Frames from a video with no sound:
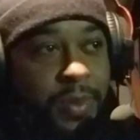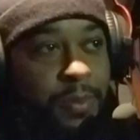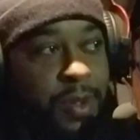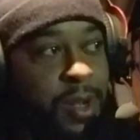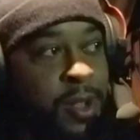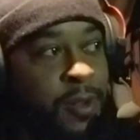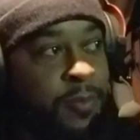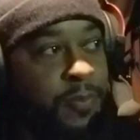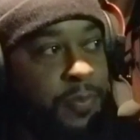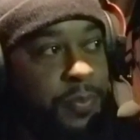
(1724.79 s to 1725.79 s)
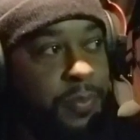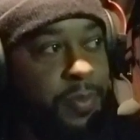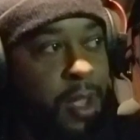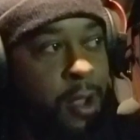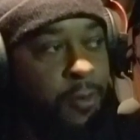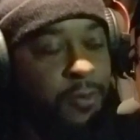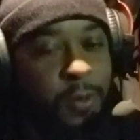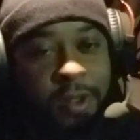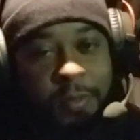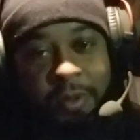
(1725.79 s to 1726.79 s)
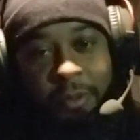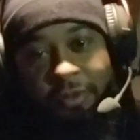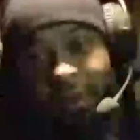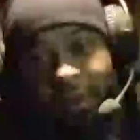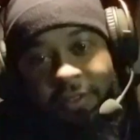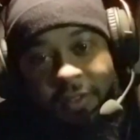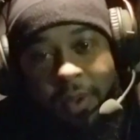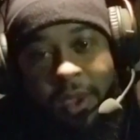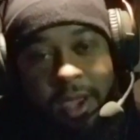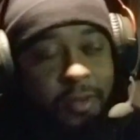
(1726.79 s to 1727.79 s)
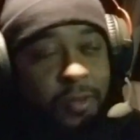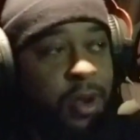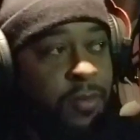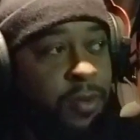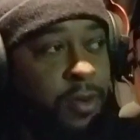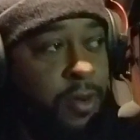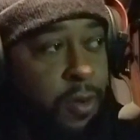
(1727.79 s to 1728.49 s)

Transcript: But I always put it up in the fridge in the back or whatever.